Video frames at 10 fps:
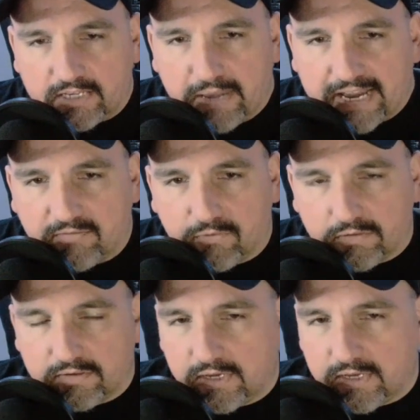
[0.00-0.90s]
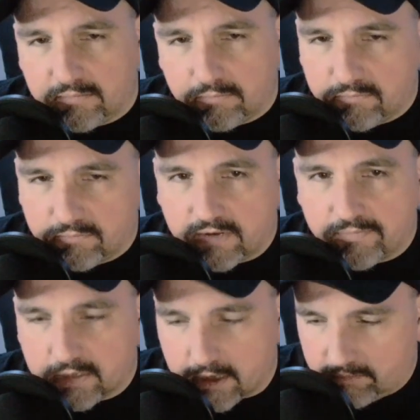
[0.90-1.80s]
back and forth, and then come
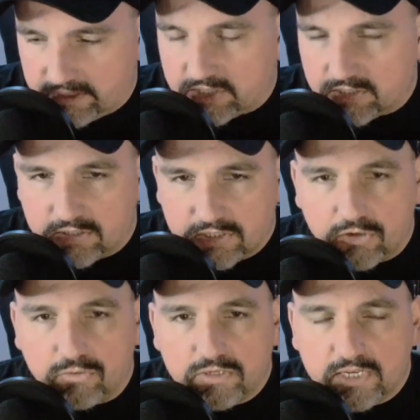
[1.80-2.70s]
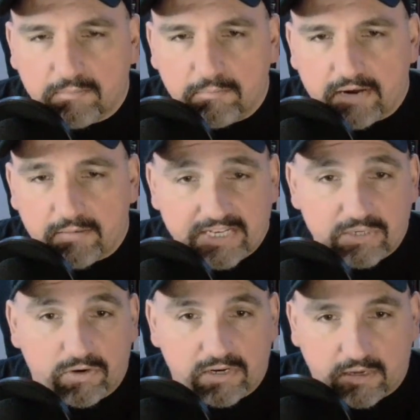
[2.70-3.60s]
to the culmination to see who did it better. I'm
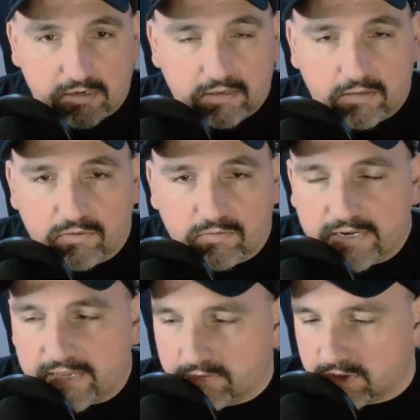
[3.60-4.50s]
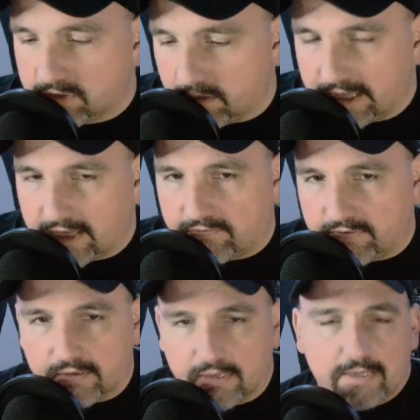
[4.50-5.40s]
actually working on another one right now, so it's gonna be a lot of
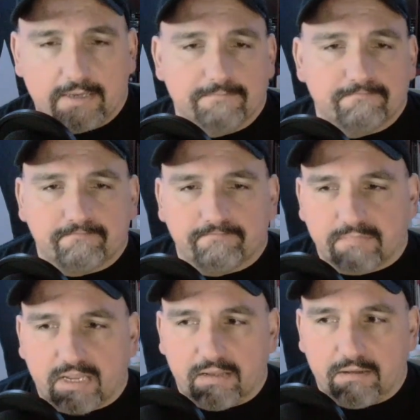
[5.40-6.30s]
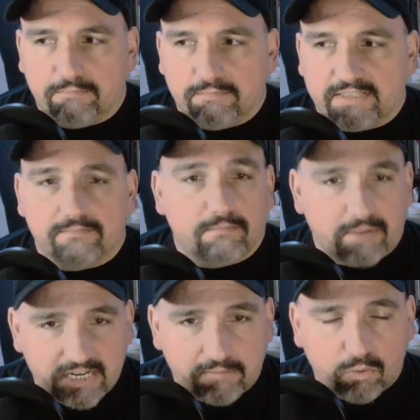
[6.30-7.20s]
fun. But
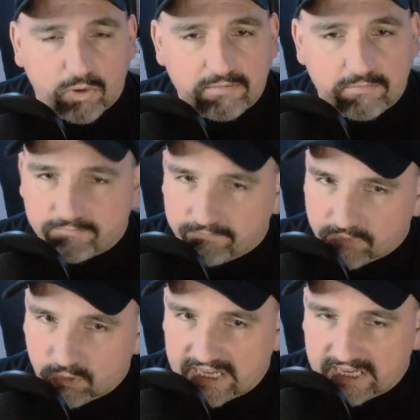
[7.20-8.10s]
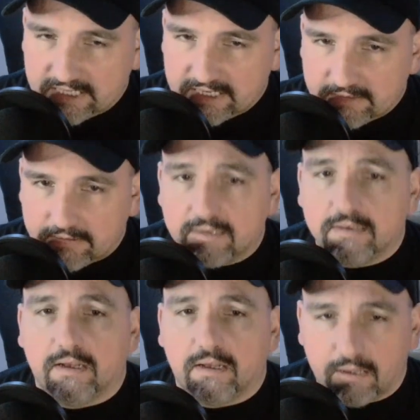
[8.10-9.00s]
my number one, 2018,
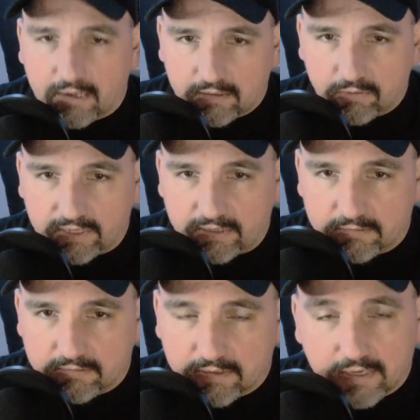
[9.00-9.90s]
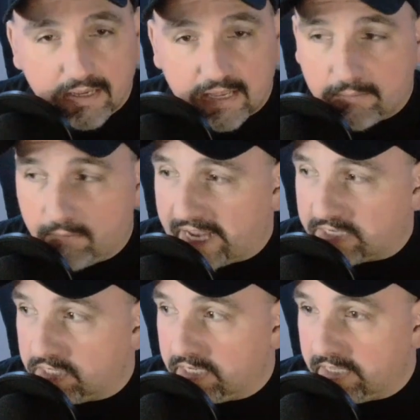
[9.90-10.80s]
Halloween.
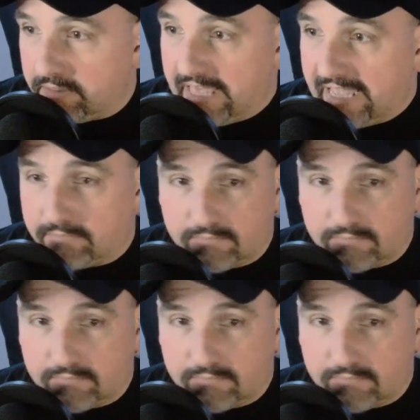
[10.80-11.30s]
Actually, that